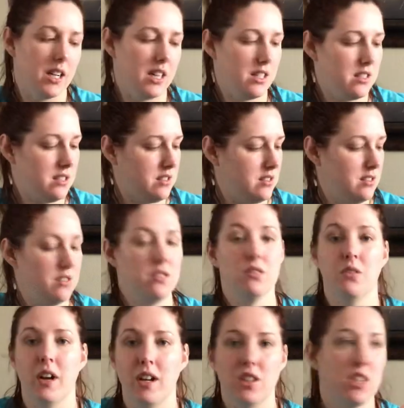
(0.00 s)
and it's
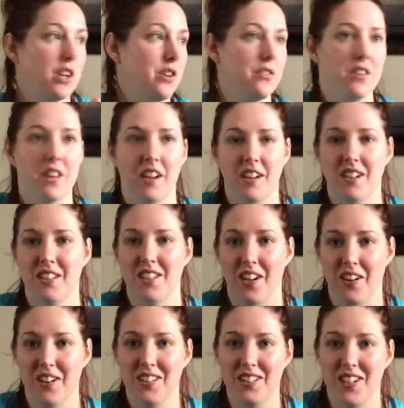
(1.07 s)
scratching over there,
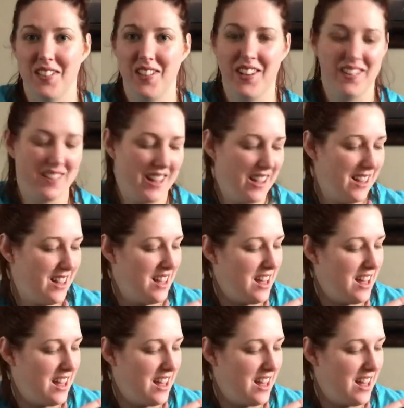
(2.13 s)
so sorry if you hear